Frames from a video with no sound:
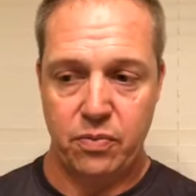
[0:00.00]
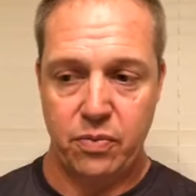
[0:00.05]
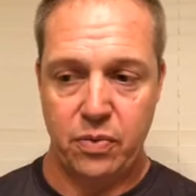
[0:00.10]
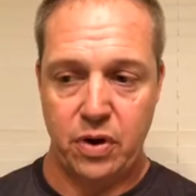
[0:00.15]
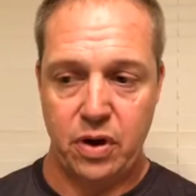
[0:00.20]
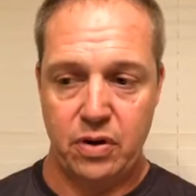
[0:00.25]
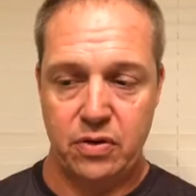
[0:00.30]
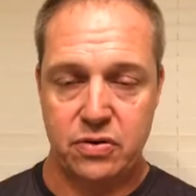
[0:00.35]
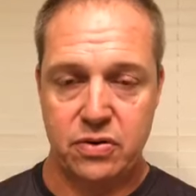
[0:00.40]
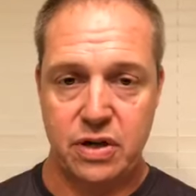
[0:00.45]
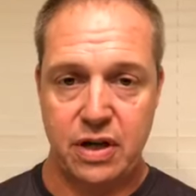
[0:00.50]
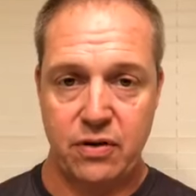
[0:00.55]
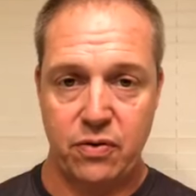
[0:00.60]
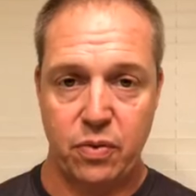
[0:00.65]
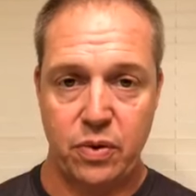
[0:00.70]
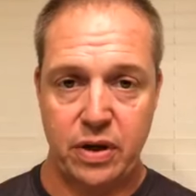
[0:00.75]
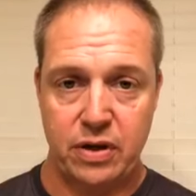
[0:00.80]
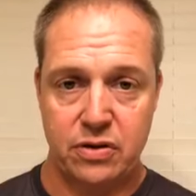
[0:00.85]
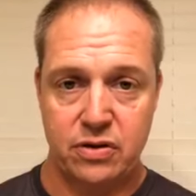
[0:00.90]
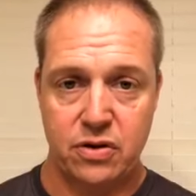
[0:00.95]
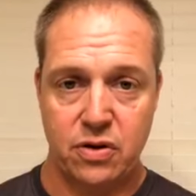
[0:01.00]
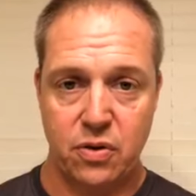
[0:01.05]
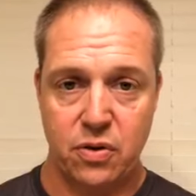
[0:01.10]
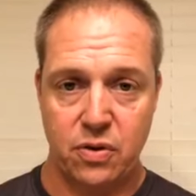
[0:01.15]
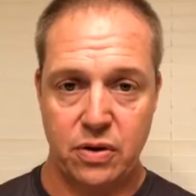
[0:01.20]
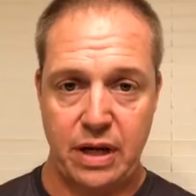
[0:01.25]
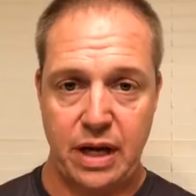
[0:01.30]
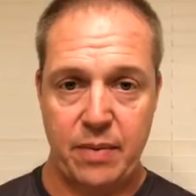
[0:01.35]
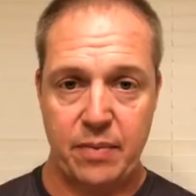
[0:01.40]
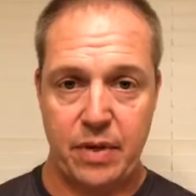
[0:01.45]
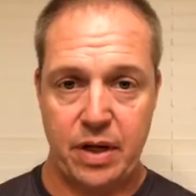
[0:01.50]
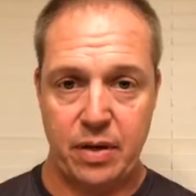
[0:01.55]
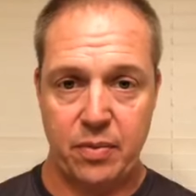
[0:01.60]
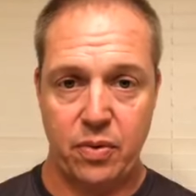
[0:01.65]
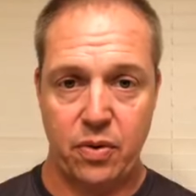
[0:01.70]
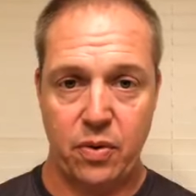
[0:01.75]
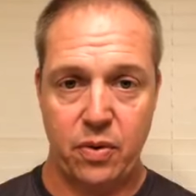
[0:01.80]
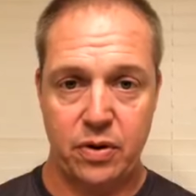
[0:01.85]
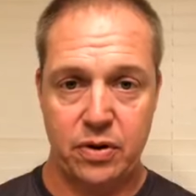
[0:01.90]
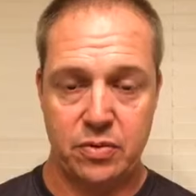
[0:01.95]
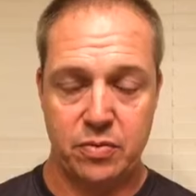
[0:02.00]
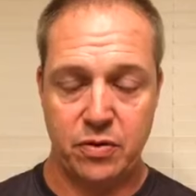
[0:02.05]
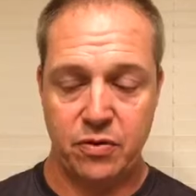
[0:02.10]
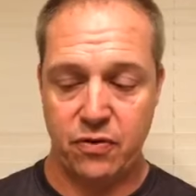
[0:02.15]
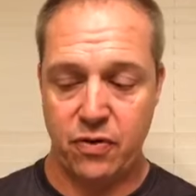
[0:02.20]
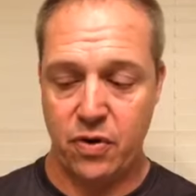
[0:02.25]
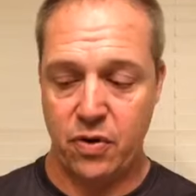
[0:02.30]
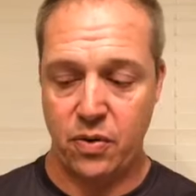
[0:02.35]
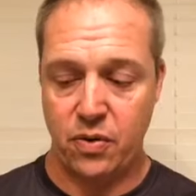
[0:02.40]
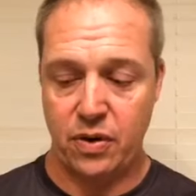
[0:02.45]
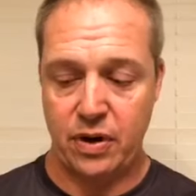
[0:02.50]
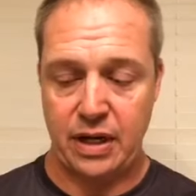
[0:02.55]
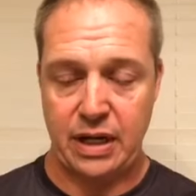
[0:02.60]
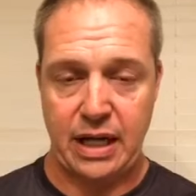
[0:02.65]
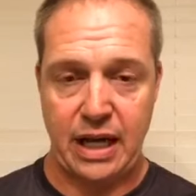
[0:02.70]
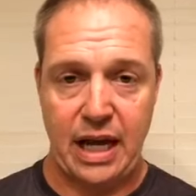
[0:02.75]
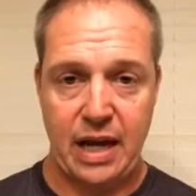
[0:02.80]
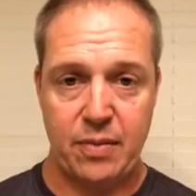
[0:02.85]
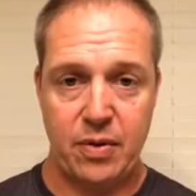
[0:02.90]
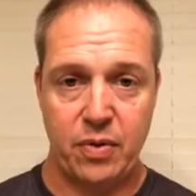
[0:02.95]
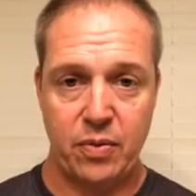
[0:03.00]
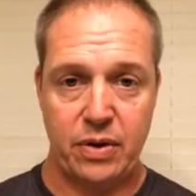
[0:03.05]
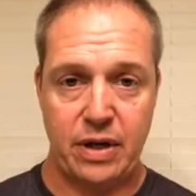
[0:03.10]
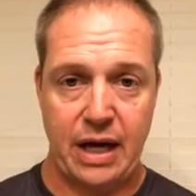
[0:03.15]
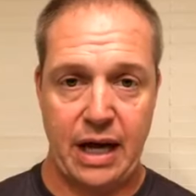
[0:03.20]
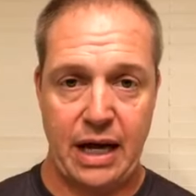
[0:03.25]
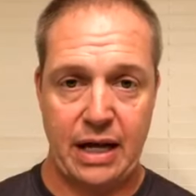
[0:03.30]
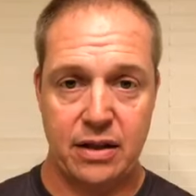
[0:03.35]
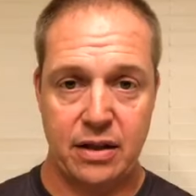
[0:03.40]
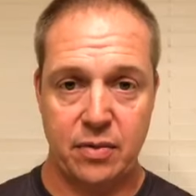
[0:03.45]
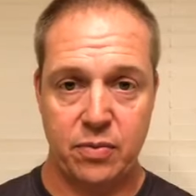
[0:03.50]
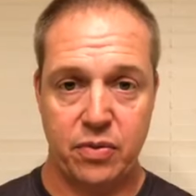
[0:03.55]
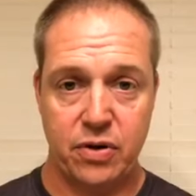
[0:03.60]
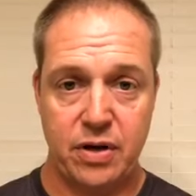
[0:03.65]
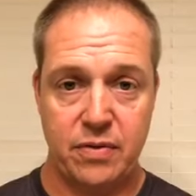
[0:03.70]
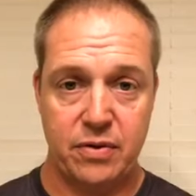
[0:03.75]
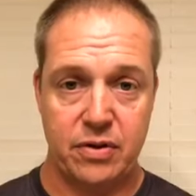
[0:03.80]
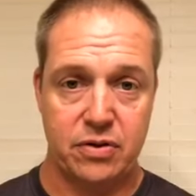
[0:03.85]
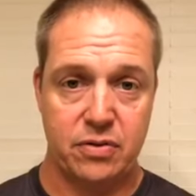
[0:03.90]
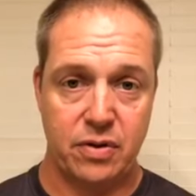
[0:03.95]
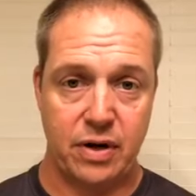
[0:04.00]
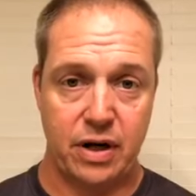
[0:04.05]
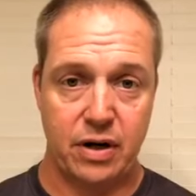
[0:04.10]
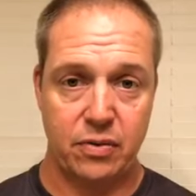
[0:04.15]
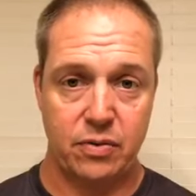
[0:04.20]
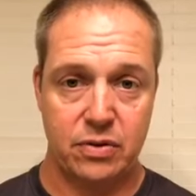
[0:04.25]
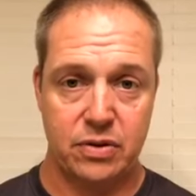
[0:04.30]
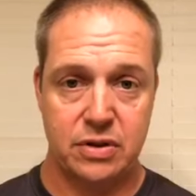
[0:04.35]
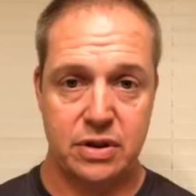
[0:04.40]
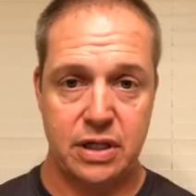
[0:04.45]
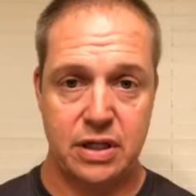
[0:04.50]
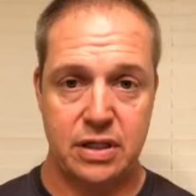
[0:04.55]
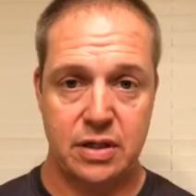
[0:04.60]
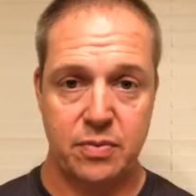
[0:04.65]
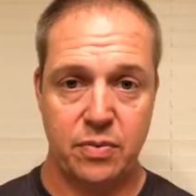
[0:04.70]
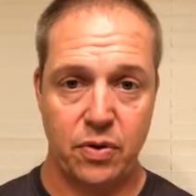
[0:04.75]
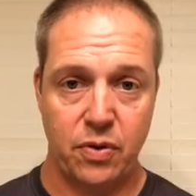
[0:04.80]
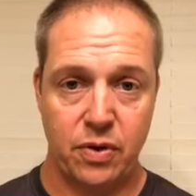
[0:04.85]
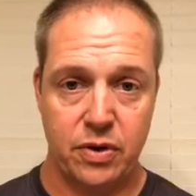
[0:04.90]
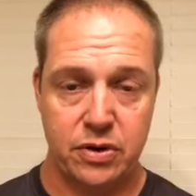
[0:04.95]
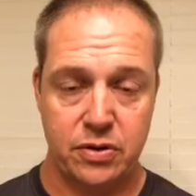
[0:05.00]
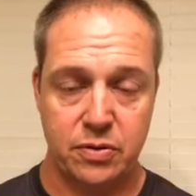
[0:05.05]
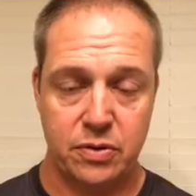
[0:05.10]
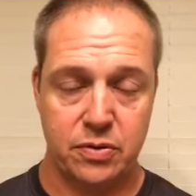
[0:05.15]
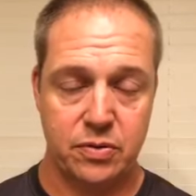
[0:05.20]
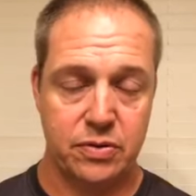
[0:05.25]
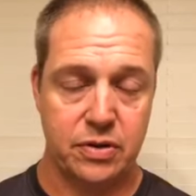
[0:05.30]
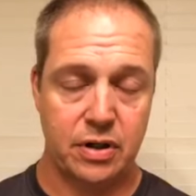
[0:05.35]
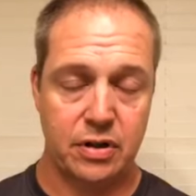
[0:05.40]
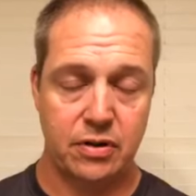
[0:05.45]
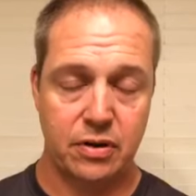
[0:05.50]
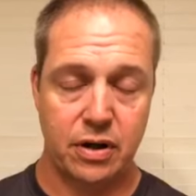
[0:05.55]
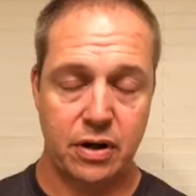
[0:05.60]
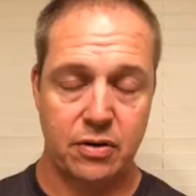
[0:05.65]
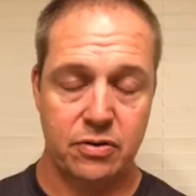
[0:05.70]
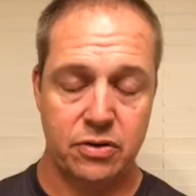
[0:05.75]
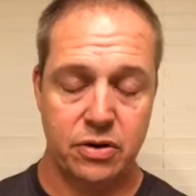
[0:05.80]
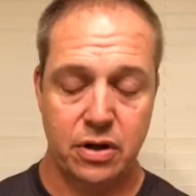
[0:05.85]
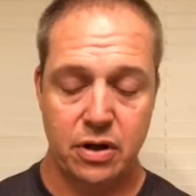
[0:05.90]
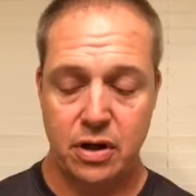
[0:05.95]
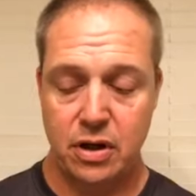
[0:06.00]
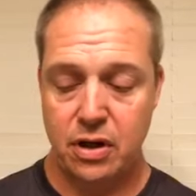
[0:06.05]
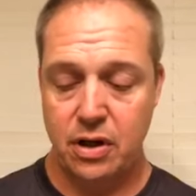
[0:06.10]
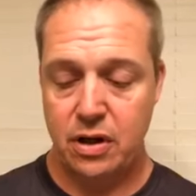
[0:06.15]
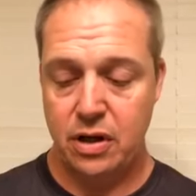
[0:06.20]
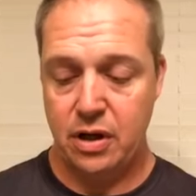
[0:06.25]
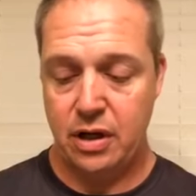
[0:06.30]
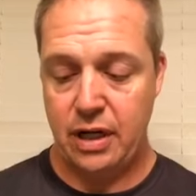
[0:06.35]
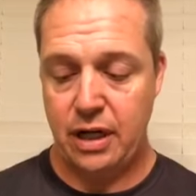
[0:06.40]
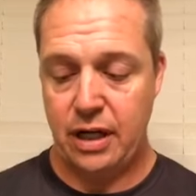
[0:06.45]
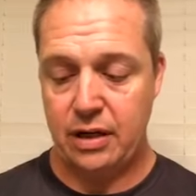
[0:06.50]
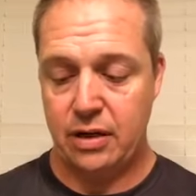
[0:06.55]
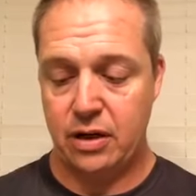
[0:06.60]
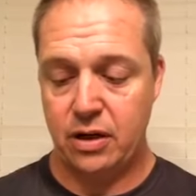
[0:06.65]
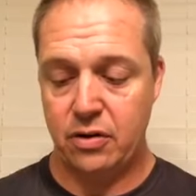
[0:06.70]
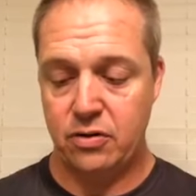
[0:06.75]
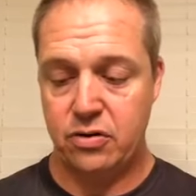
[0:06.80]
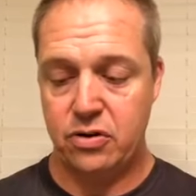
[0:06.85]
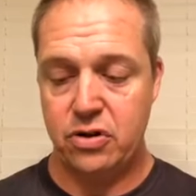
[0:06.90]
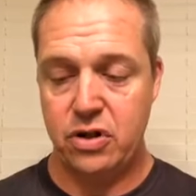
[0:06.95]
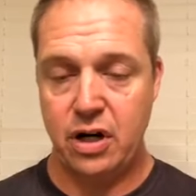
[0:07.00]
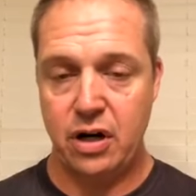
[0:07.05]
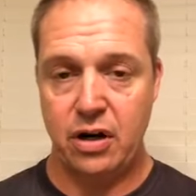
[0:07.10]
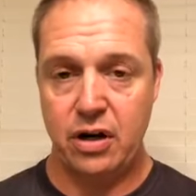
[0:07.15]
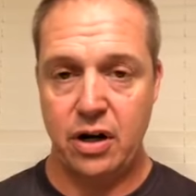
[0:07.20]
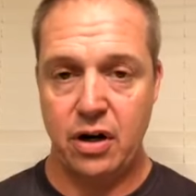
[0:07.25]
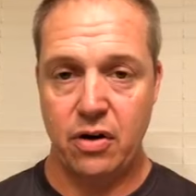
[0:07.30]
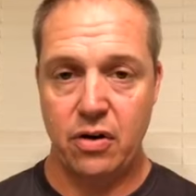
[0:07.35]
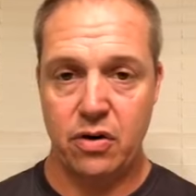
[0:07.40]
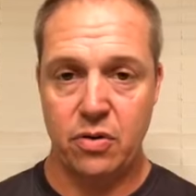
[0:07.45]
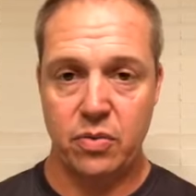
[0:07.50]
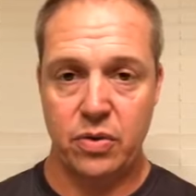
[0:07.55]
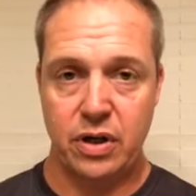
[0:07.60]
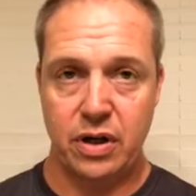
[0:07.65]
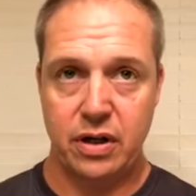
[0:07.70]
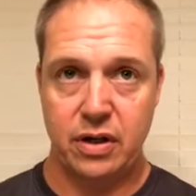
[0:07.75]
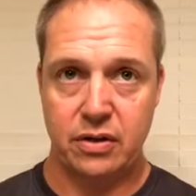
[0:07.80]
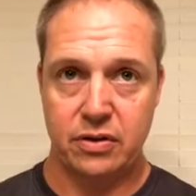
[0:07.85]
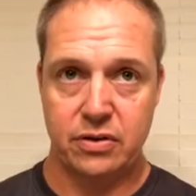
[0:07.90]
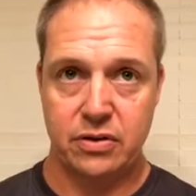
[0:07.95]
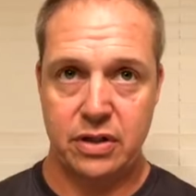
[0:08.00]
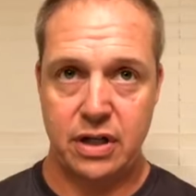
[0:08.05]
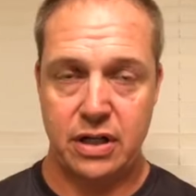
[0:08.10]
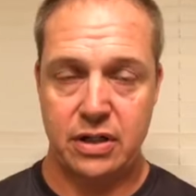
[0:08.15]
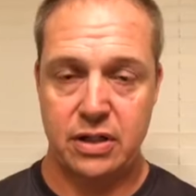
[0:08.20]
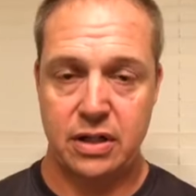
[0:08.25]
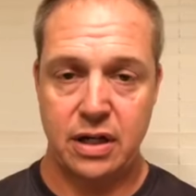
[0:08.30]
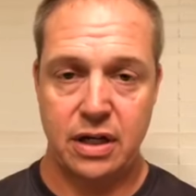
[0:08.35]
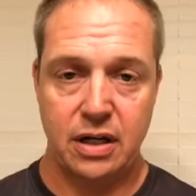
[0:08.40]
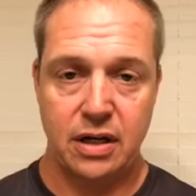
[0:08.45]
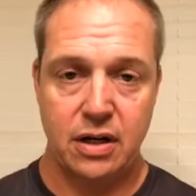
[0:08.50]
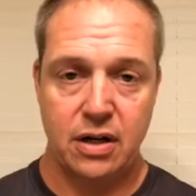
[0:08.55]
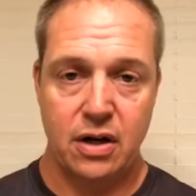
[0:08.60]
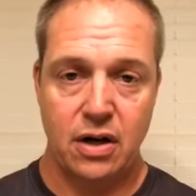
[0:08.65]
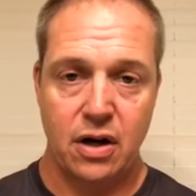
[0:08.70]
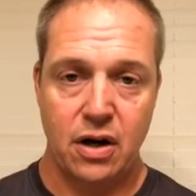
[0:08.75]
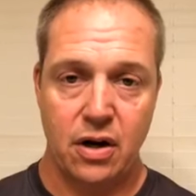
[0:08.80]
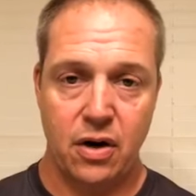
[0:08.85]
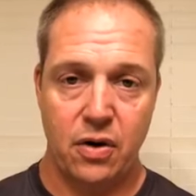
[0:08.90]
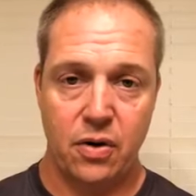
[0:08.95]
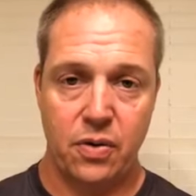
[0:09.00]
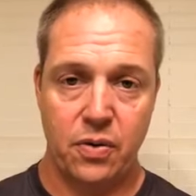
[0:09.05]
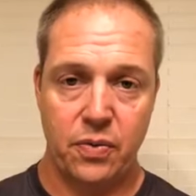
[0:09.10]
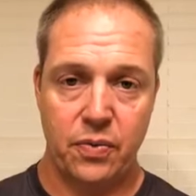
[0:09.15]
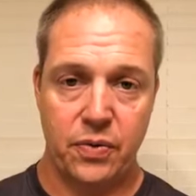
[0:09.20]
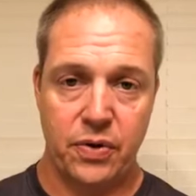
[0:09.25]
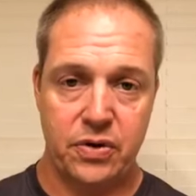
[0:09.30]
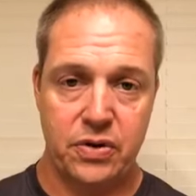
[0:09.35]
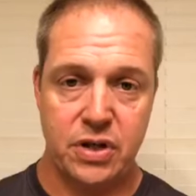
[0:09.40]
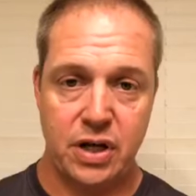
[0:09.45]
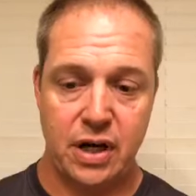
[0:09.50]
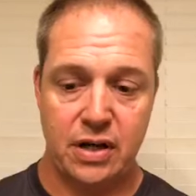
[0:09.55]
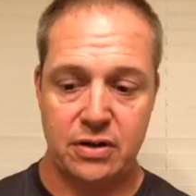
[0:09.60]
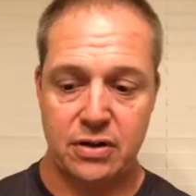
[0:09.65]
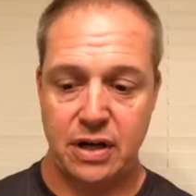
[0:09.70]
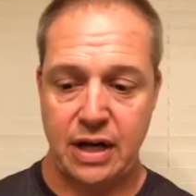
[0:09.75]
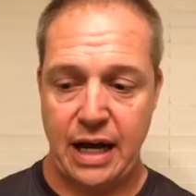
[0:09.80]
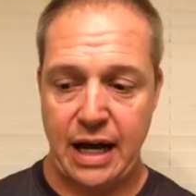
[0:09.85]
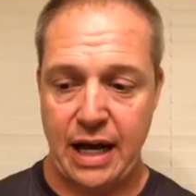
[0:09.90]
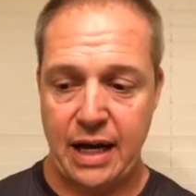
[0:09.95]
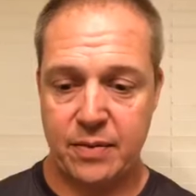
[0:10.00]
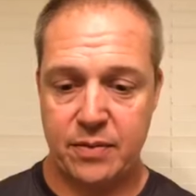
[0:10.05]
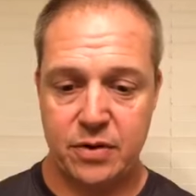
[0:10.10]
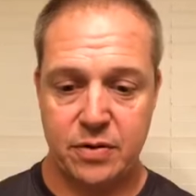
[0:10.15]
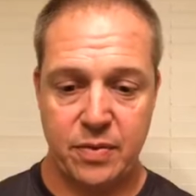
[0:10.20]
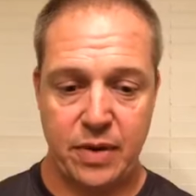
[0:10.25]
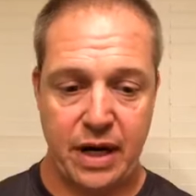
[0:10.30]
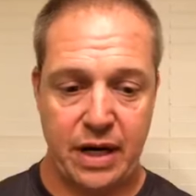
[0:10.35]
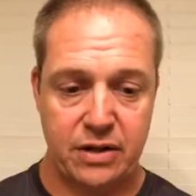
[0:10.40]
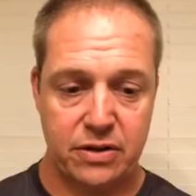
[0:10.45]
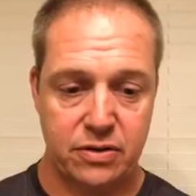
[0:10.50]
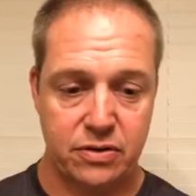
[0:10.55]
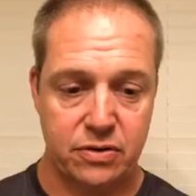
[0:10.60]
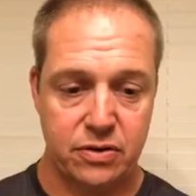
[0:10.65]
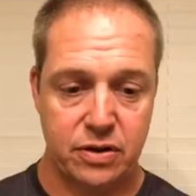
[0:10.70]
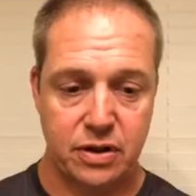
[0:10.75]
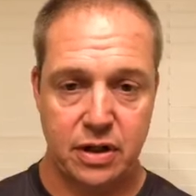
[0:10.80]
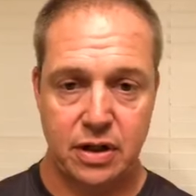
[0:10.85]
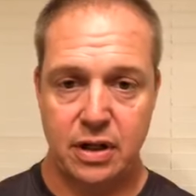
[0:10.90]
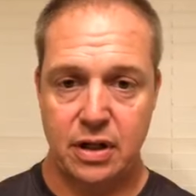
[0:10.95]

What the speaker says: if we had scored that many points before in a game, and we hadn't. The previous record was 60 points, which was under head coach Jerry Odom. We hung 60 on the Johnson Adams Smashers.